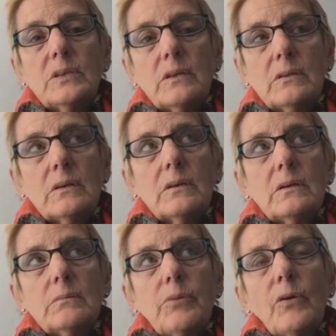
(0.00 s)
That
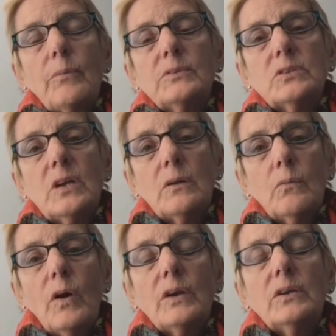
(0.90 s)
the program isn't done
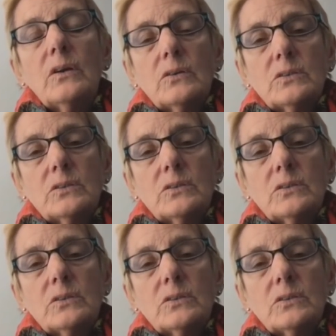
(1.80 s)
in one year;